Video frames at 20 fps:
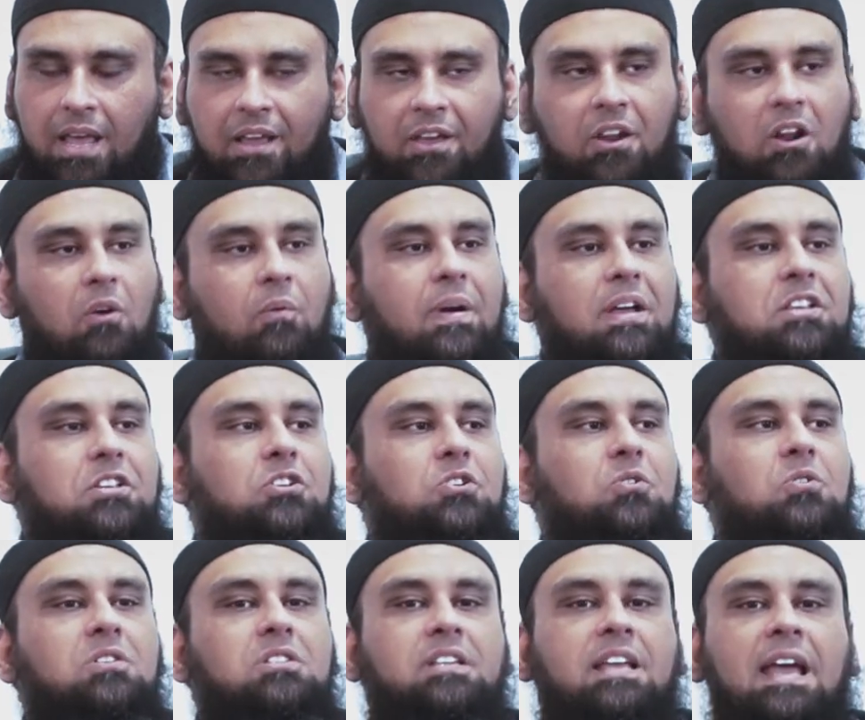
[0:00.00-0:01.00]
You know, when
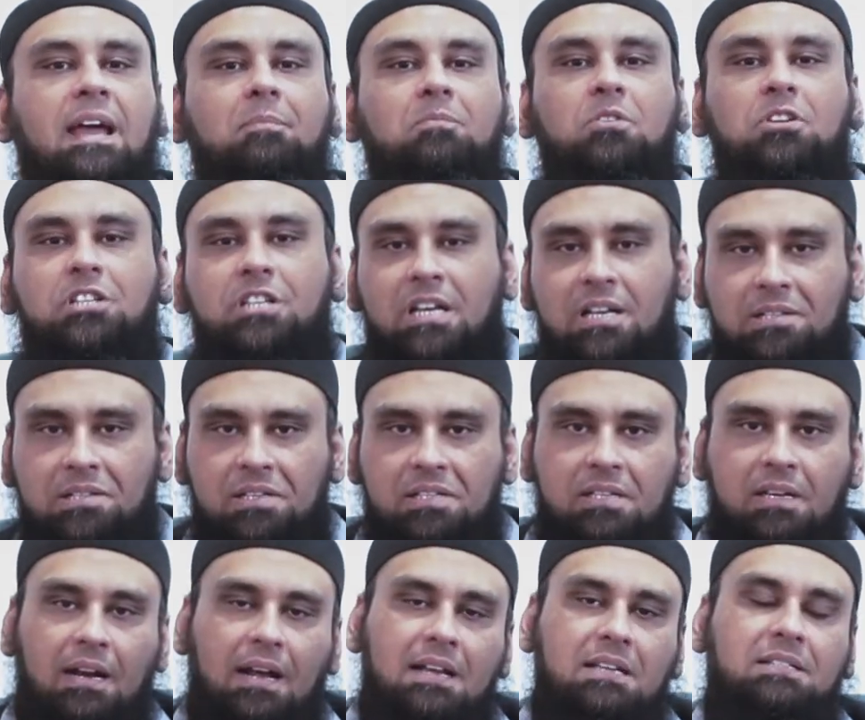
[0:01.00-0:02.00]
Jews came to Jesus
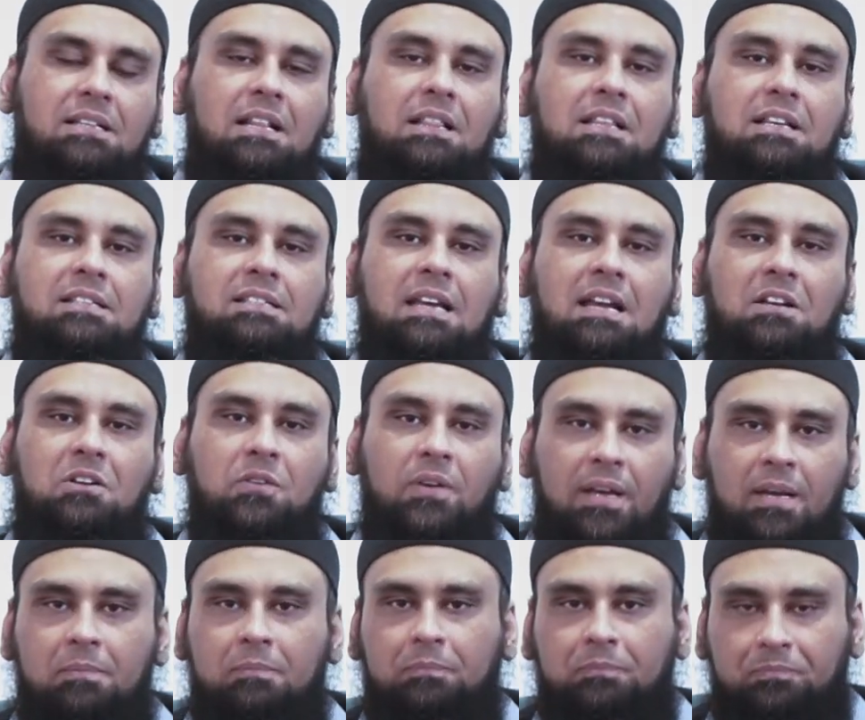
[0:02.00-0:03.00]
Christ and they said to
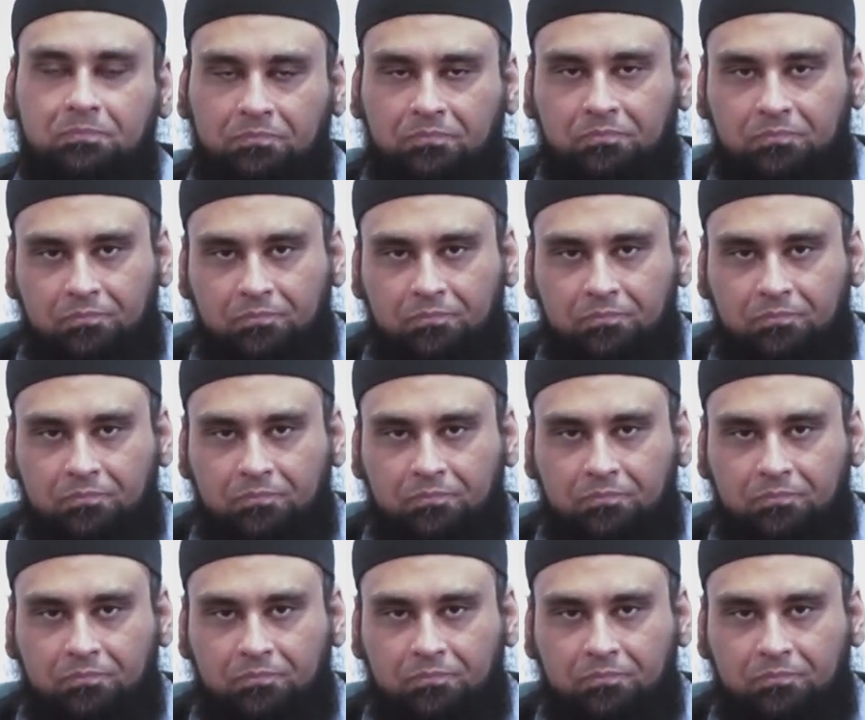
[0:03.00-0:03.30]
him,